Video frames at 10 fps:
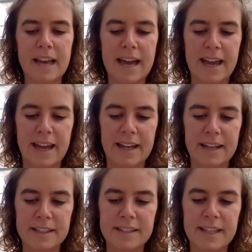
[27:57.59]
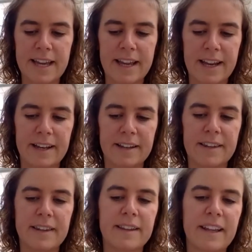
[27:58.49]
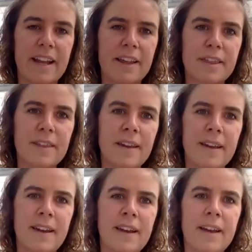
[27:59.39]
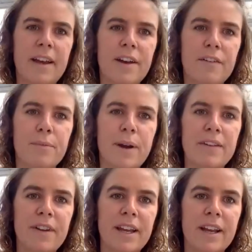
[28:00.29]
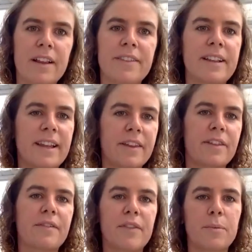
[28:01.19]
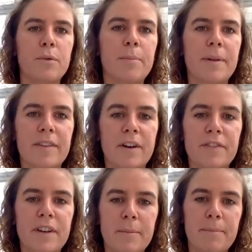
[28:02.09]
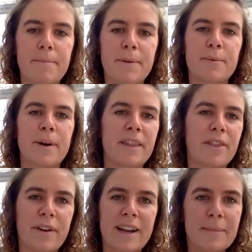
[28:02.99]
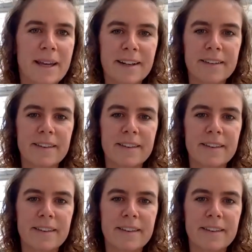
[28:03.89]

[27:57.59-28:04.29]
And then the length of weaving, the length of the warp is often between 3 meters